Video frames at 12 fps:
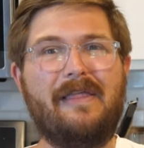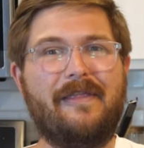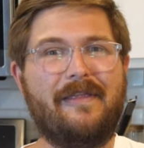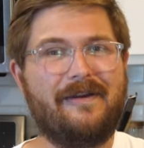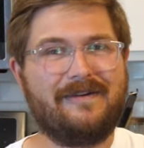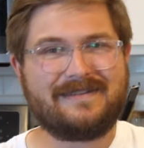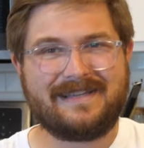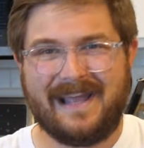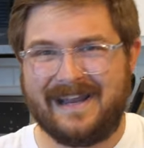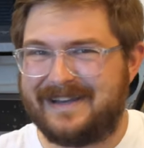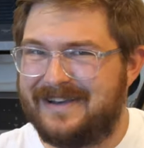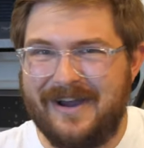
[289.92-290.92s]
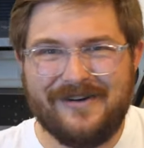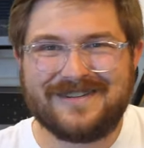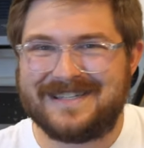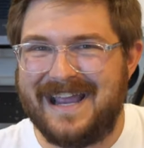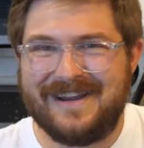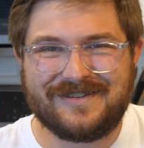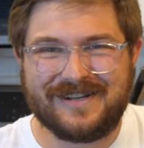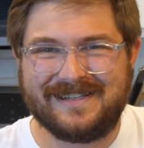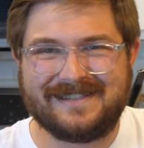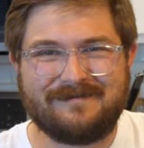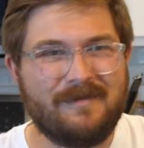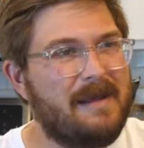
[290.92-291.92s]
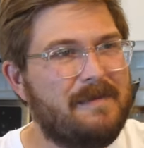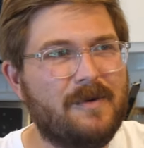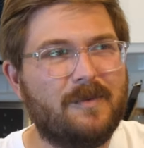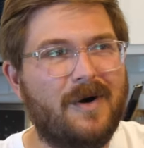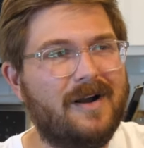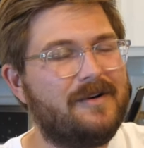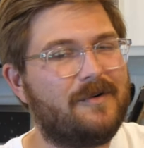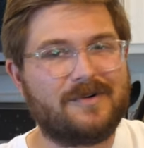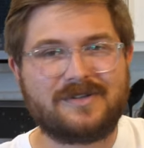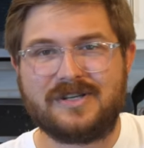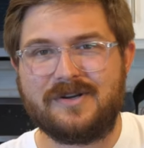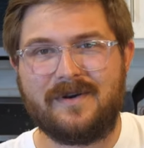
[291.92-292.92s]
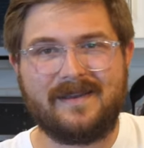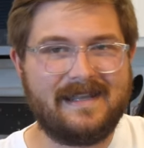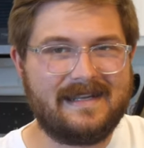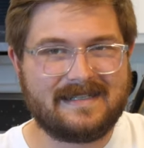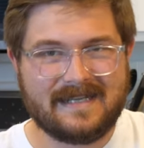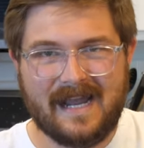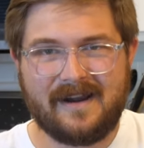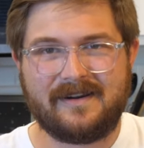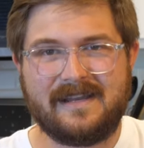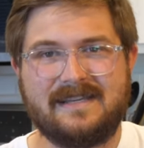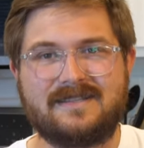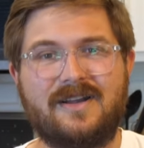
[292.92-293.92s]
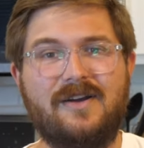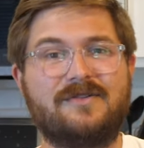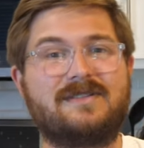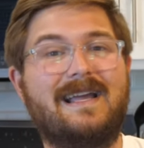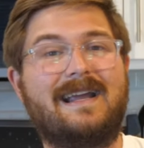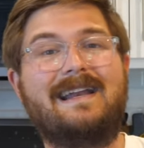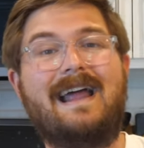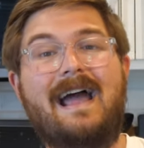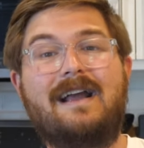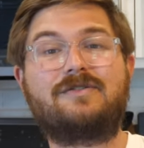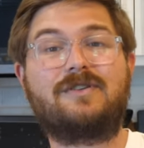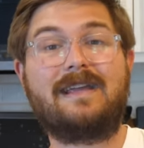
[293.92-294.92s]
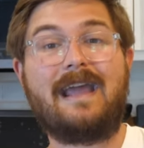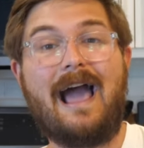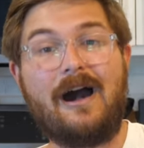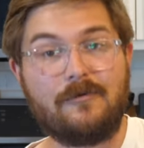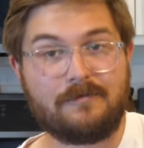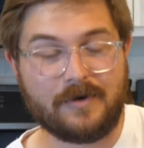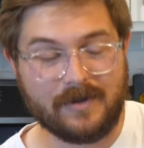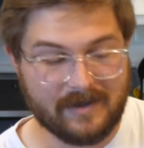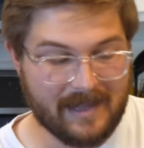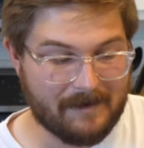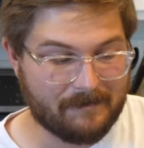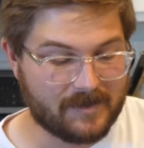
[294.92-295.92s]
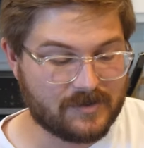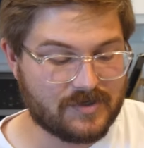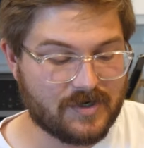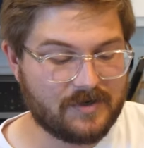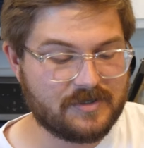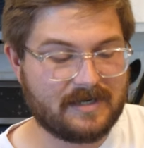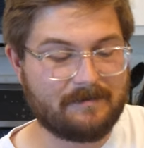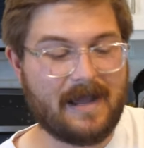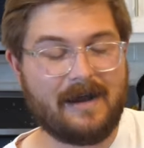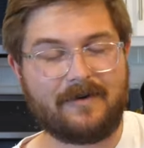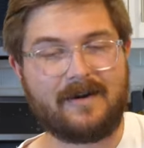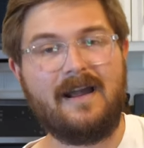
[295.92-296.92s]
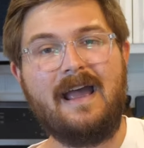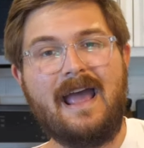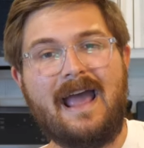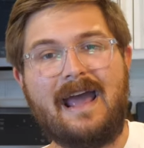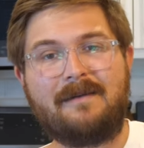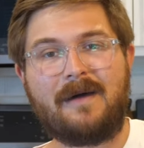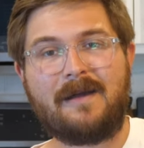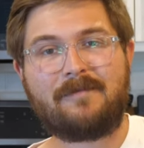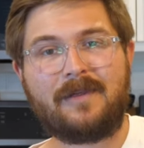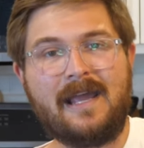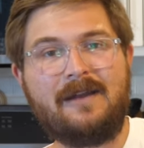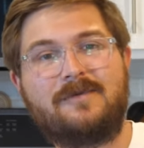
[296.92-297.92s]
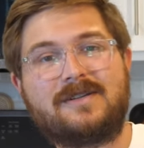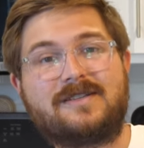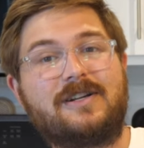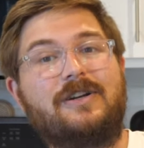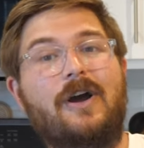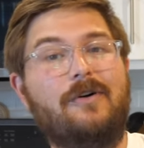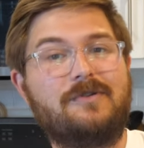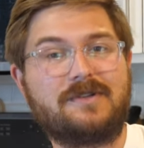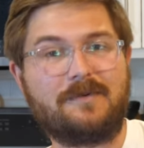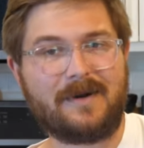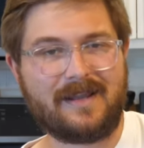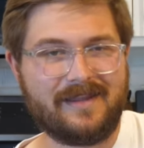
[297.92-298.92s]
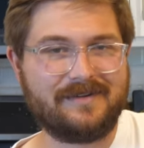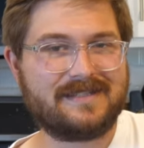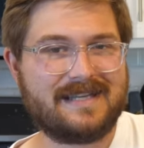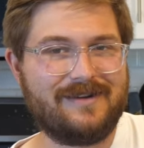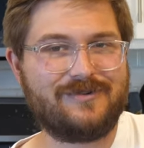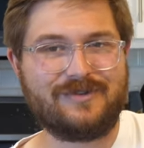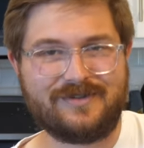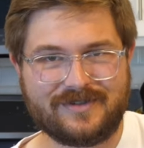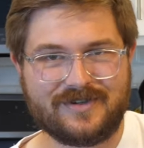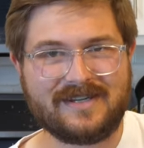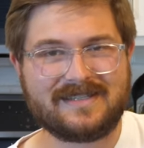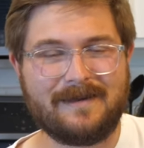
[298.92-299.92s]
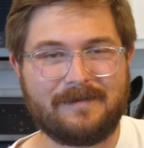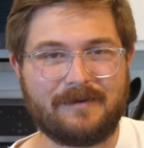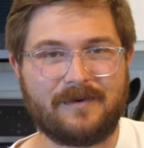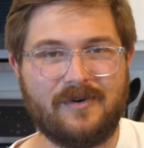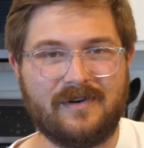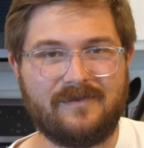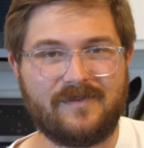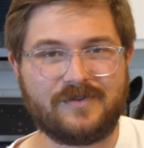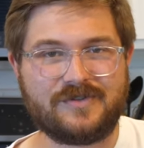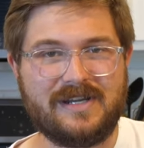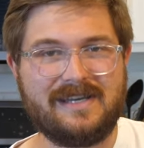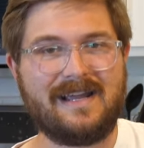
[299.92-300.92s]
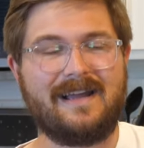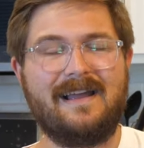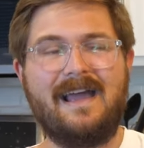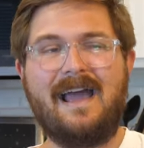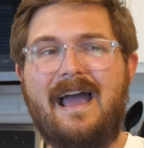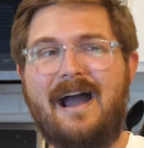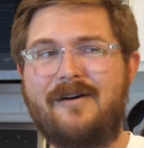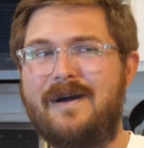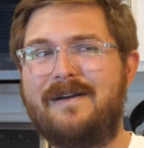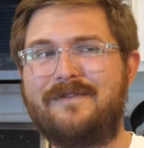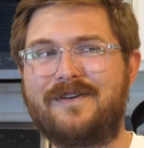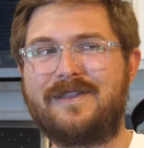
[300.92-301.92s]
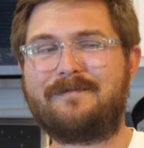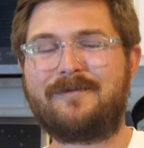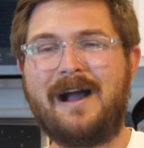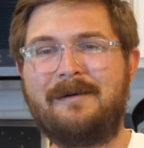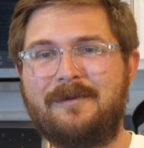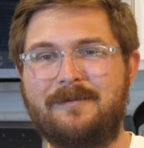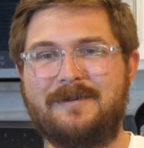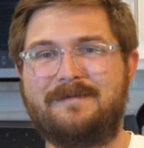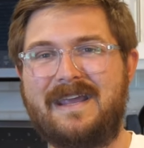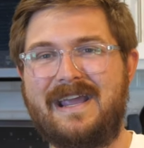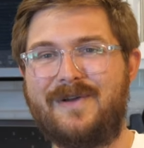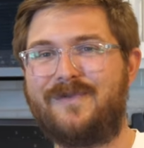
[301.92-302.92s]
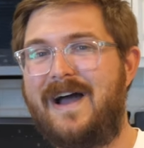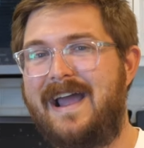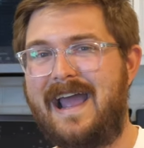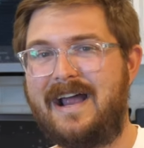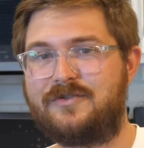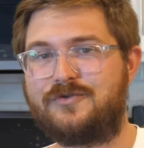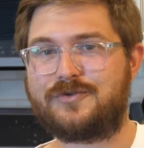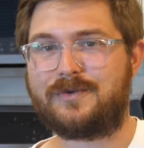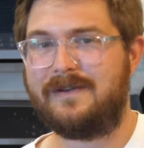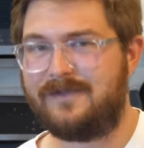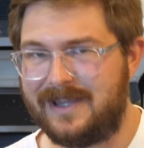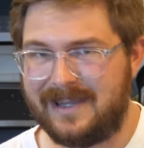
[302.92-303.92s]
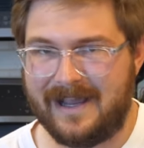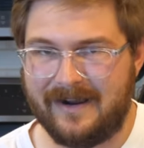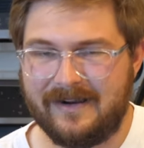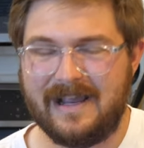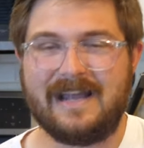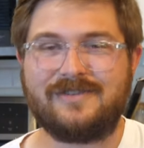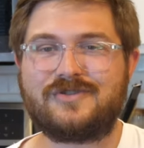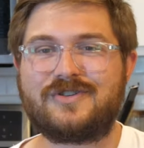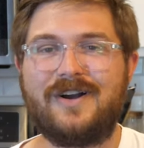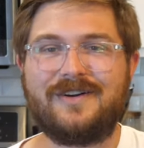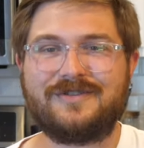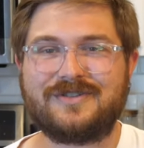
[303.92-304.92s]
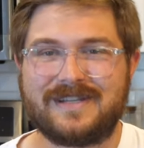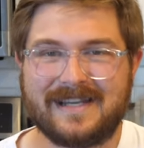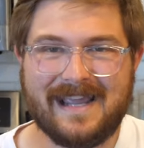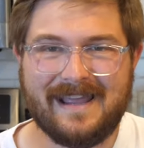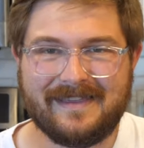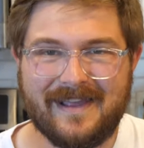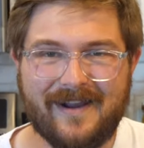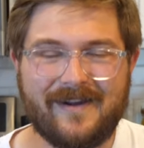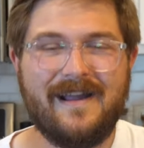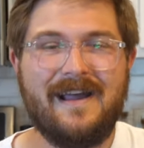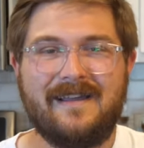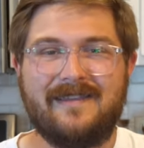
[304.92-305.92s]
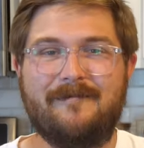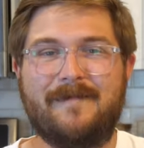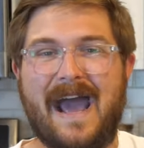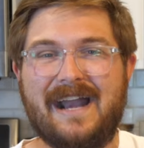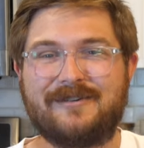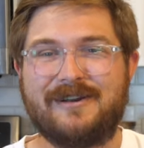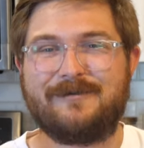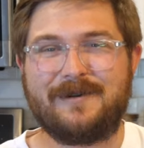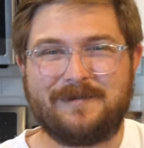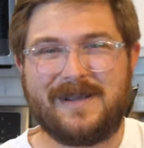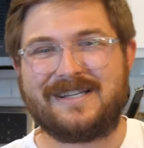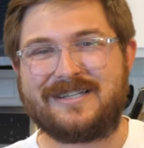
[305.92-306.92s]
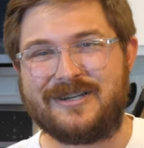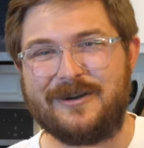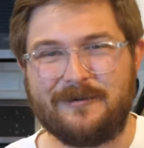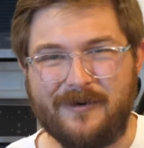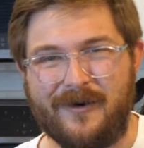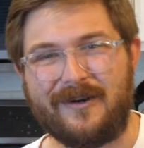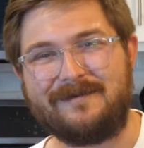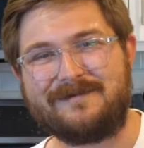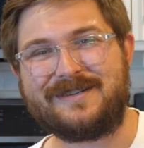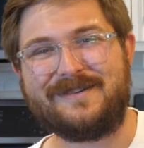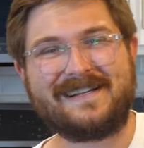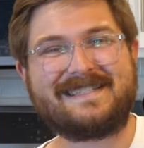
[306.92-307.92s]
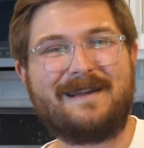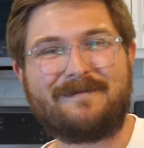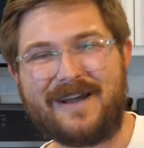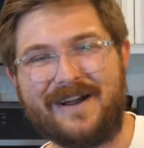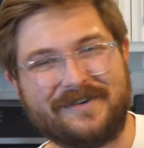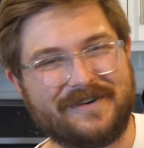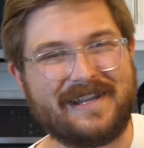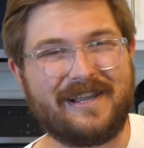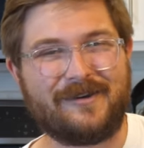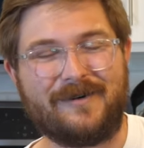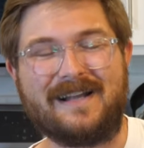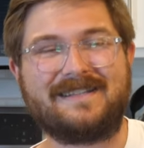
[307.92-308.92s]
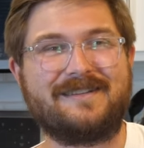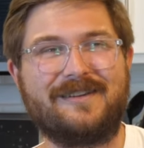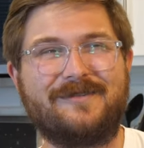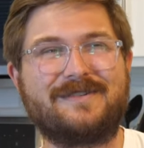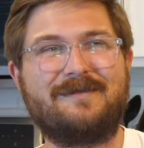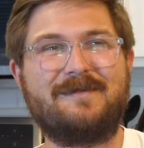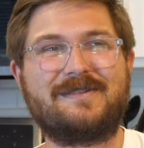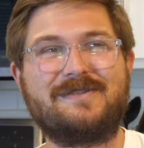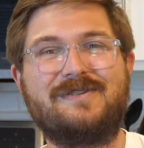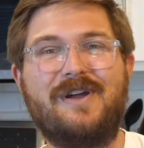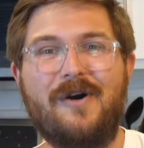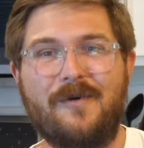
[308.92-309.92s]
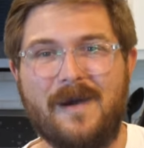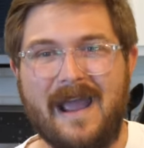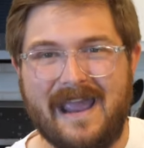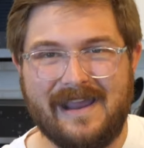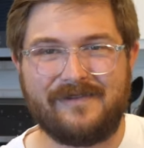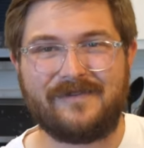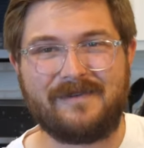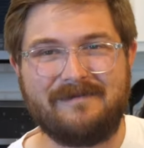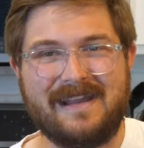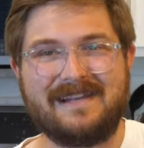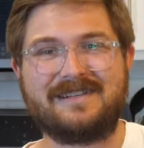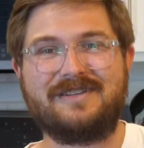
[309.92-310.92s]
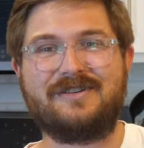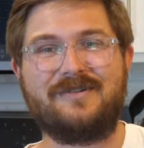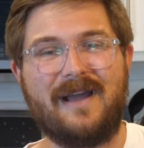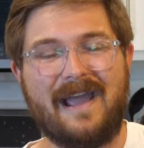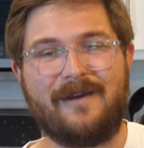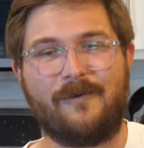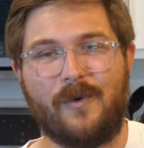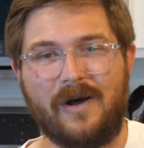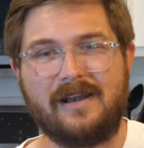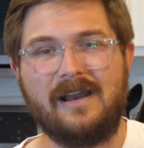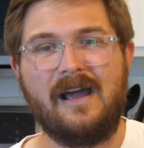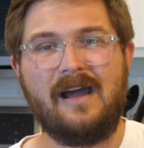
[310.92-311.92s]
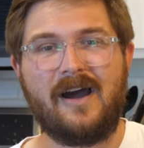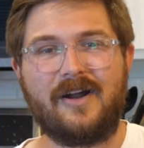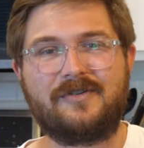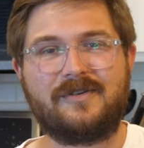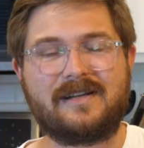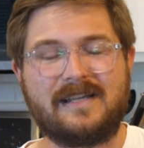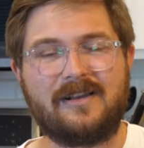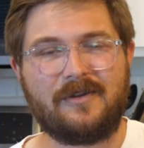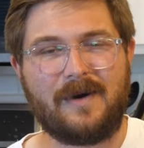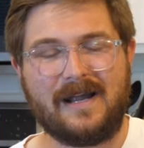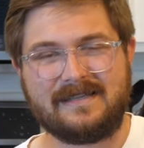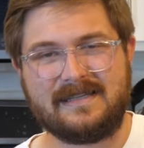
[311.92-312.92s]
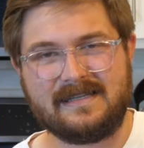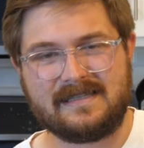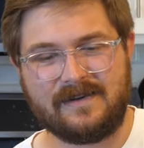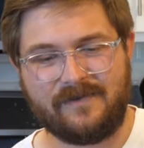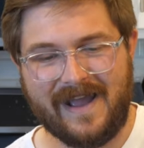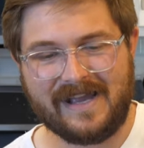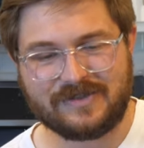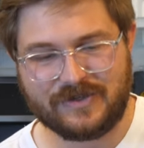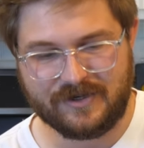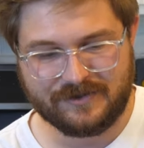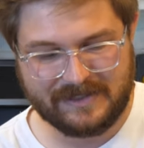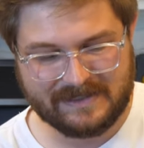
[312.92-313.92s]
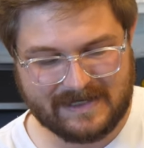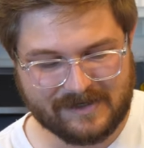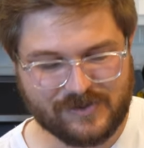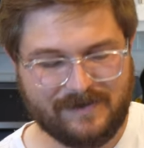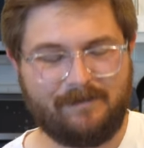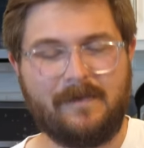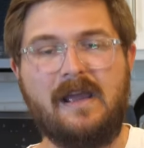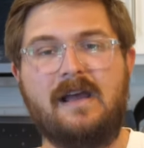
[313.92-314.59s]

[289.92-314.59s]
there's like no stations, maybe one or two on the entire East Coast that can actually output that much charging power. And my plan was to go to one of those stations just up the road in Virginia. However, the problem would be if I had driven there and charged to get there, the battery would be too warm to accept 100 kilowatts. So there was almost no way for me to do a 100 kilowatt DC fast charging session.